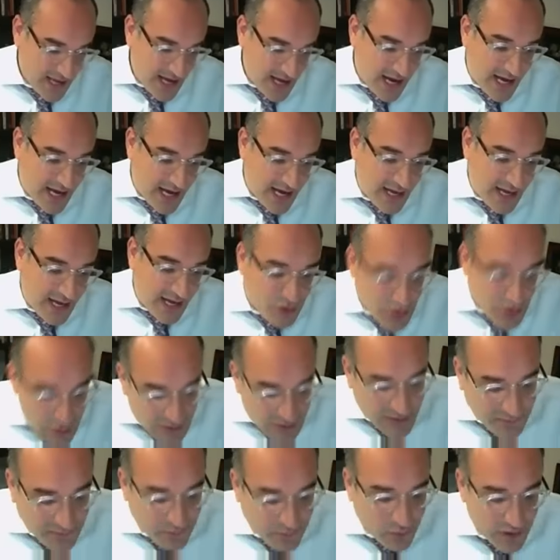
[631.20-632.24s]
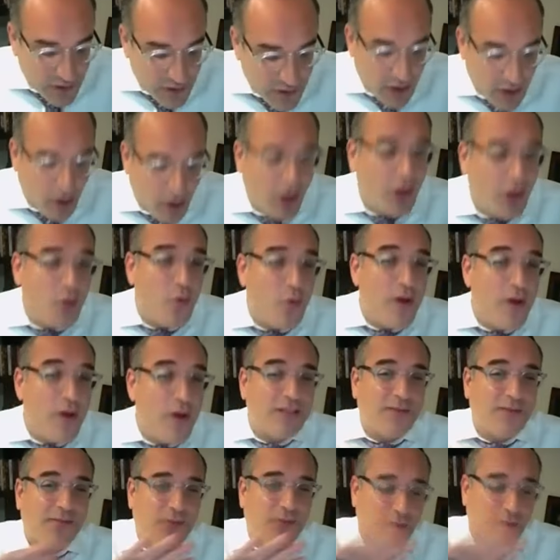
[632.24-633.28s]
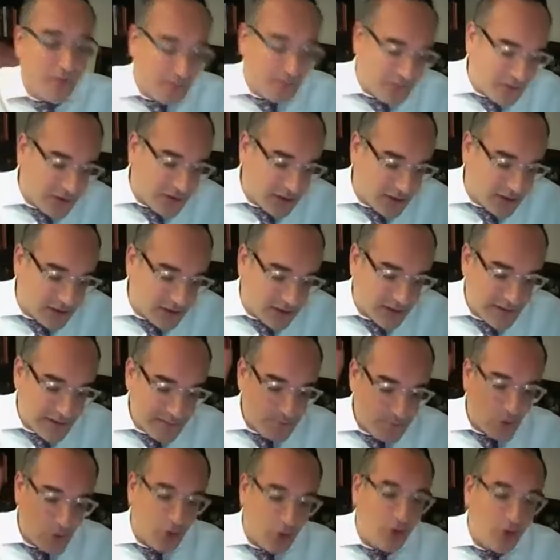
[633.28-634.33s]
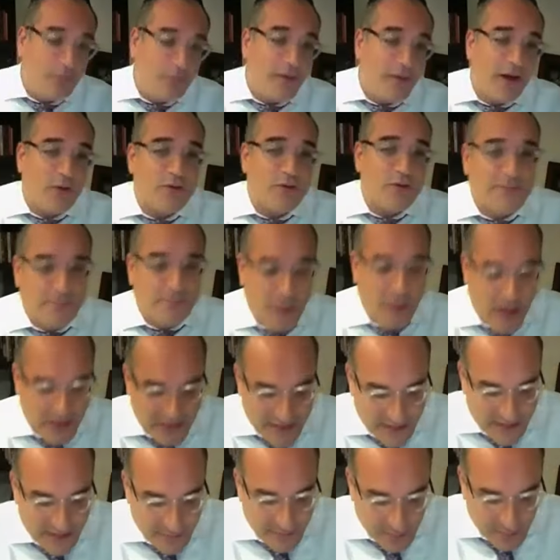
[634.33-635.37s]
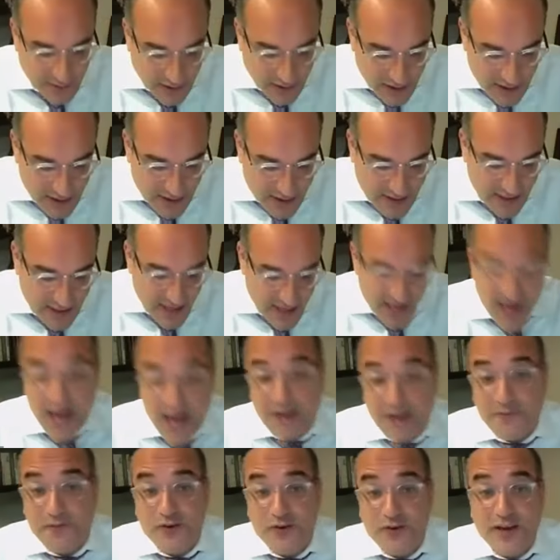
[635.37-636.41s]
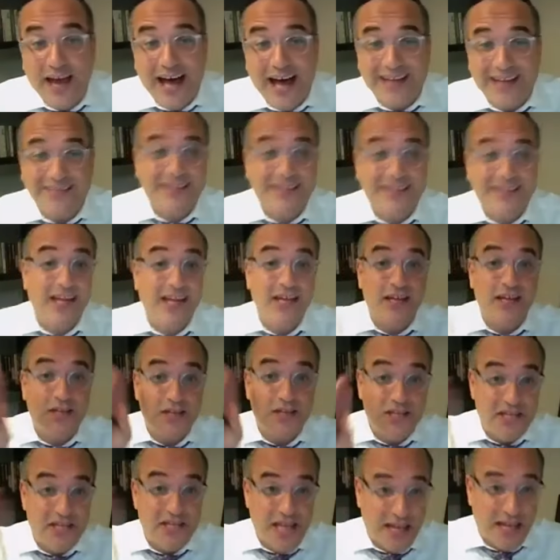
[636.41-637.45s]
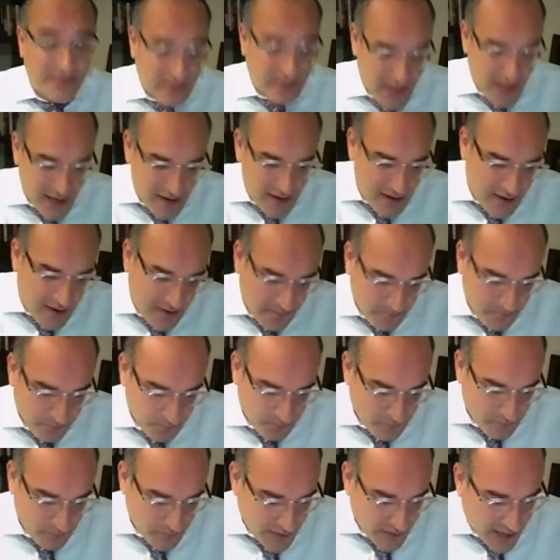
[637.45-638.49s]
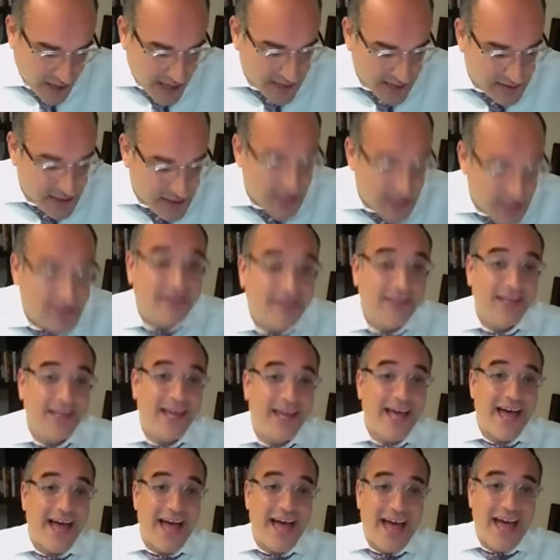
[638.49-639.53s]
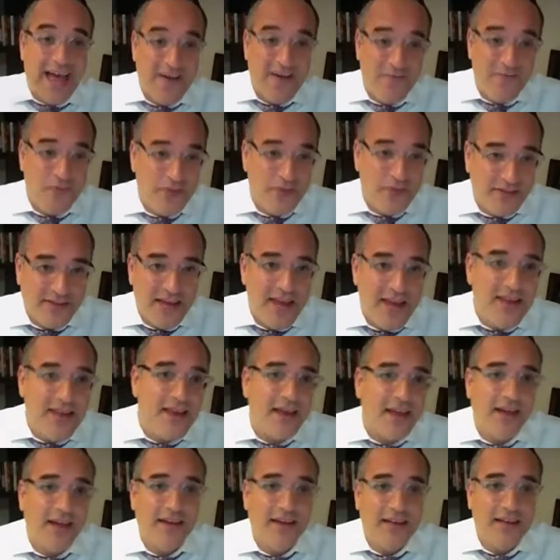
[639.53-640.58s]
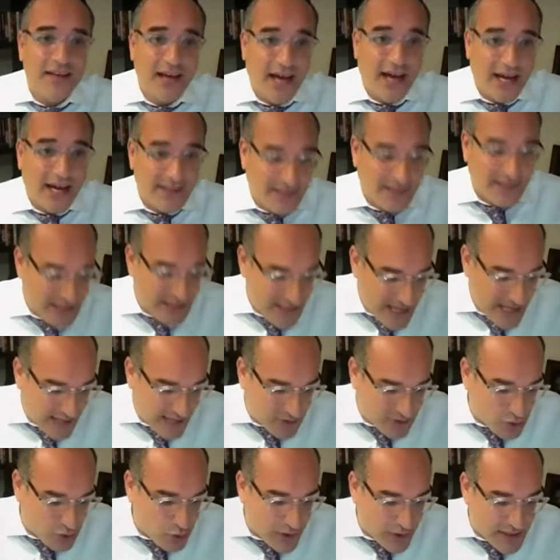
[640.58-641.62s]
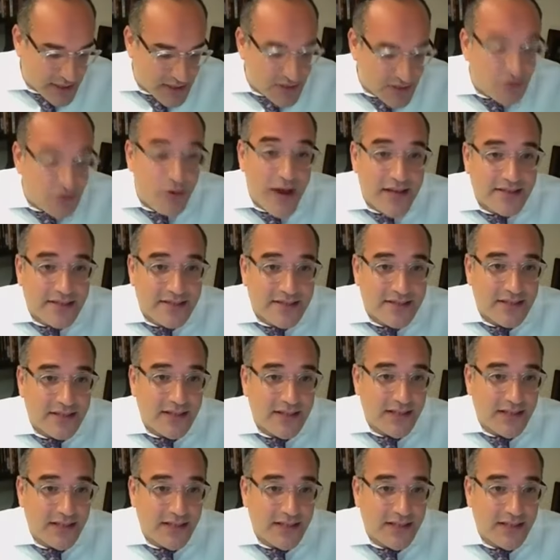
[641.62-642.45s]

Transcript: I have dutifully always fulfilled all my responsibilities. I forgot nothing. I did everything. I did not transgress.